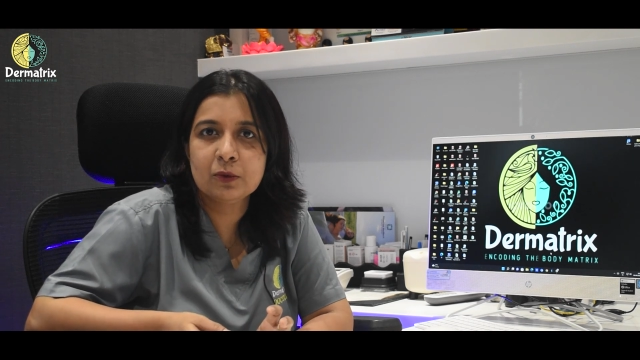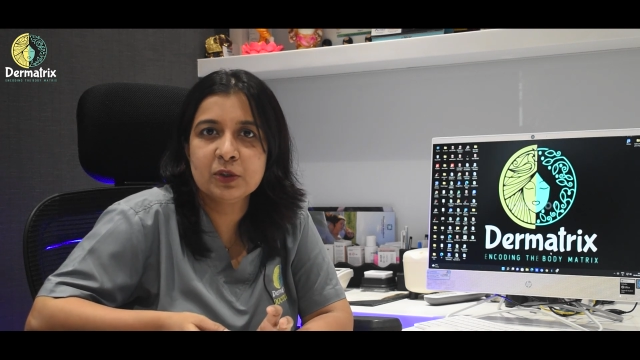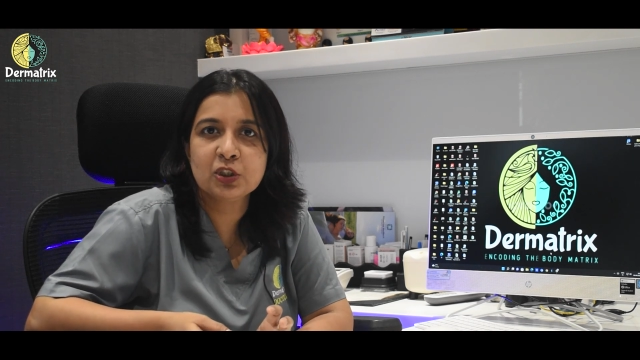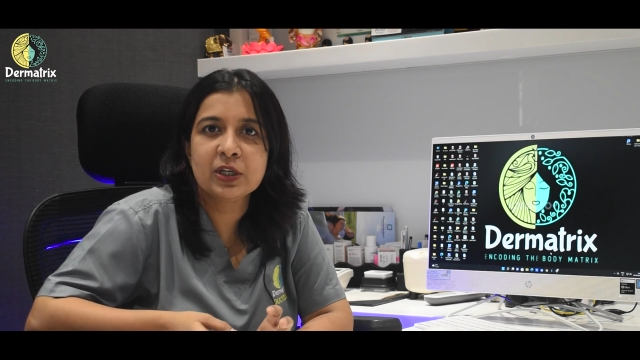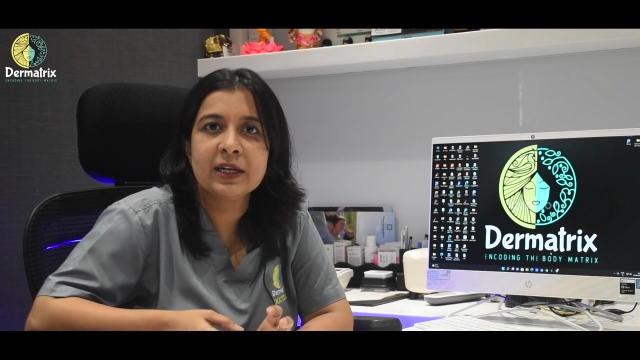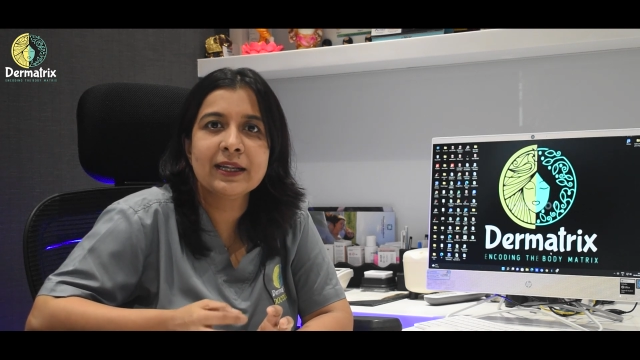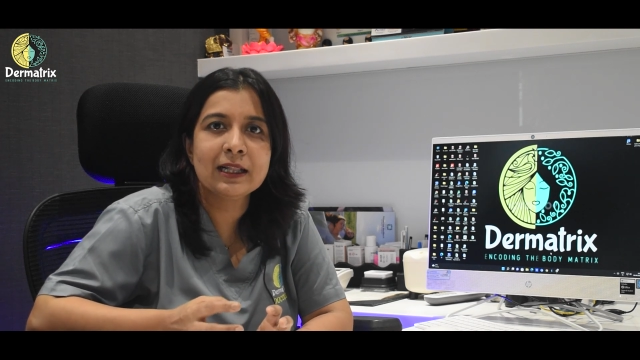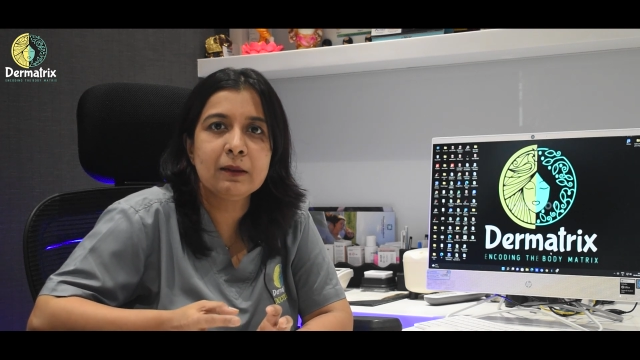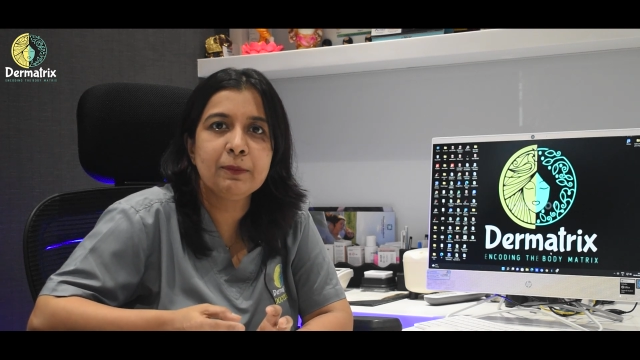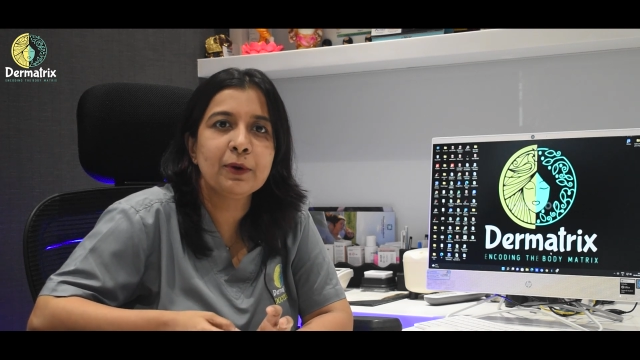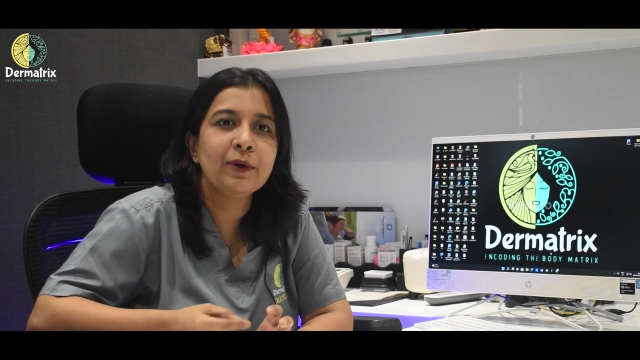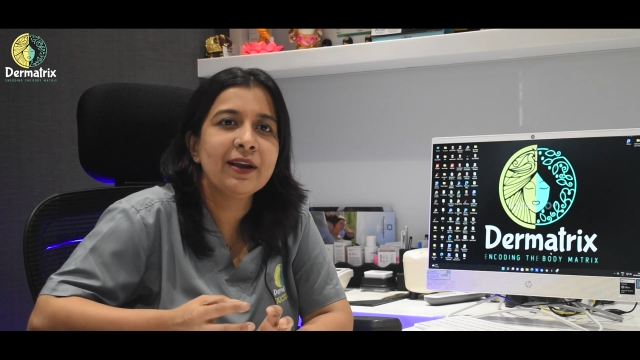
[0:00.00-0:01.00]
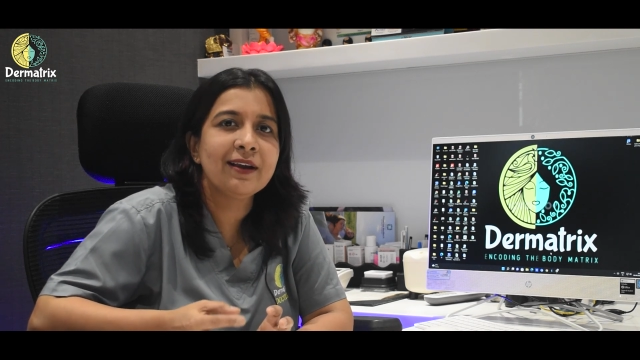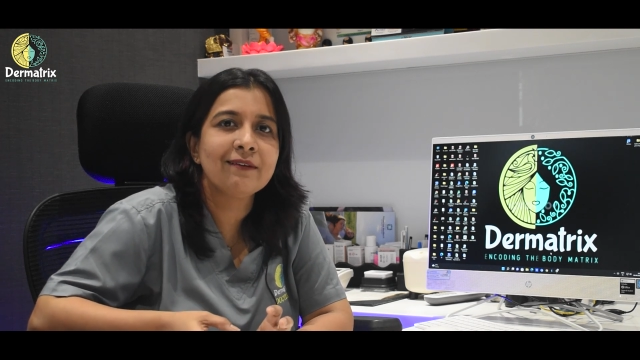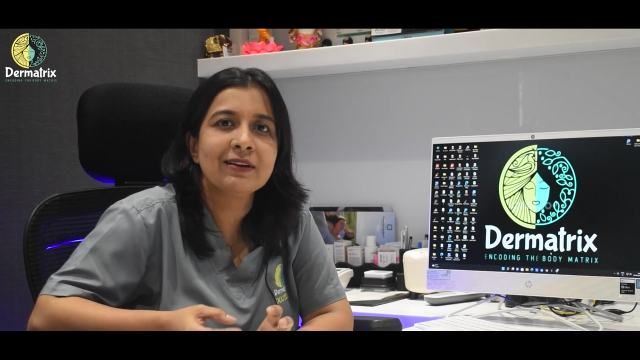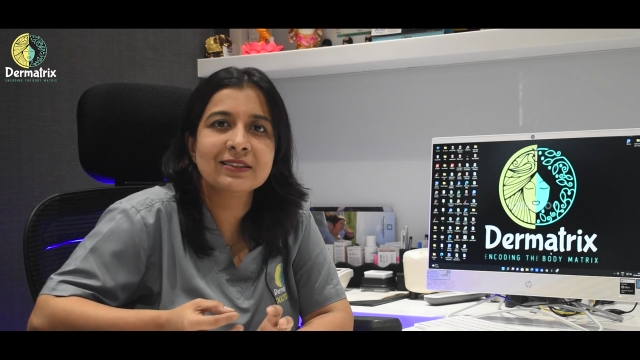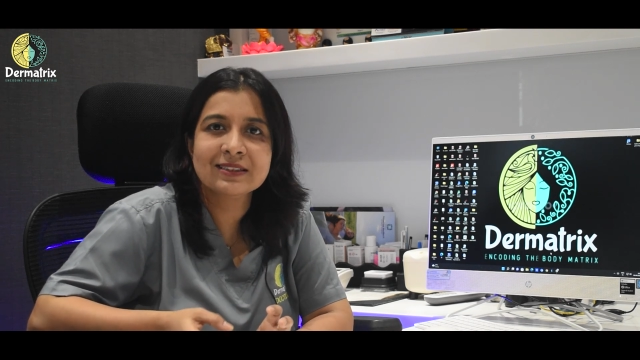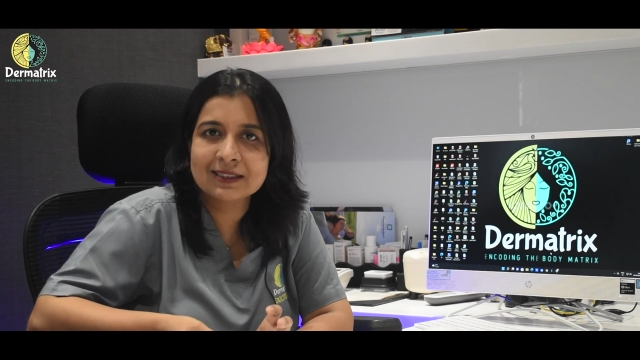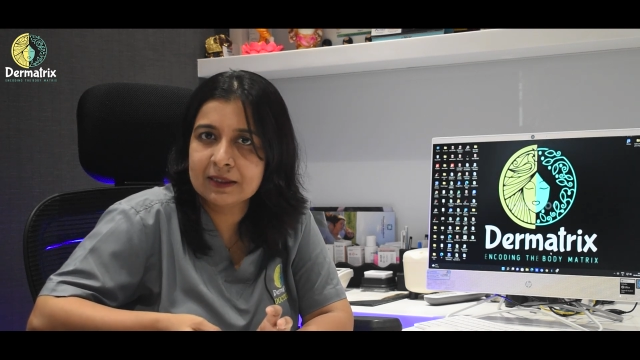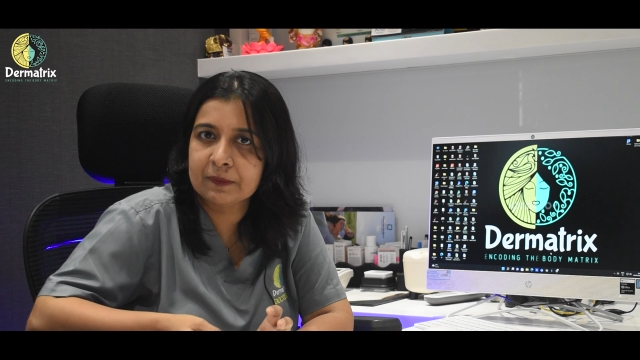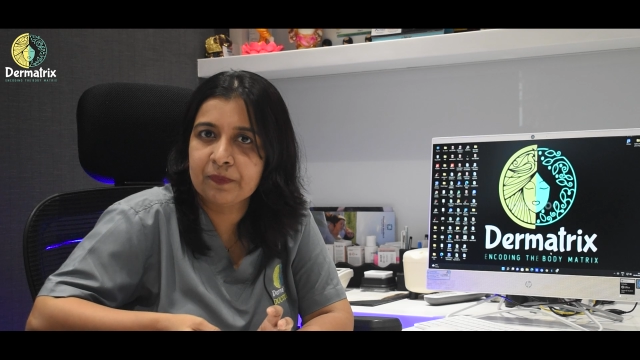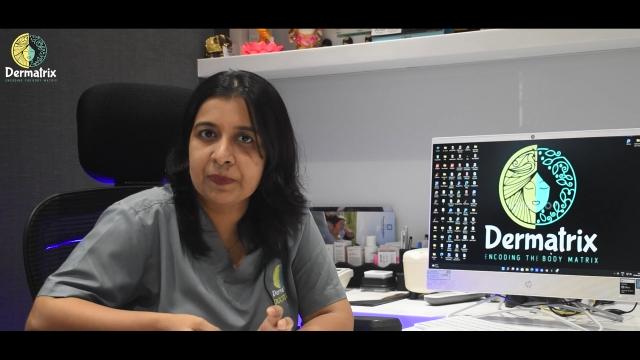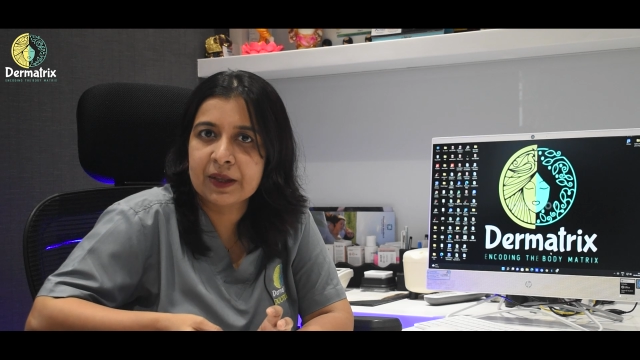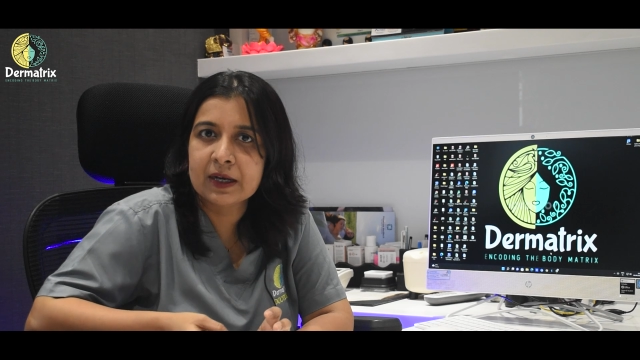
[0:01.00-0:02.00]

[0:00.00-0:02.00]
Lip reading: which can help your hair and skin.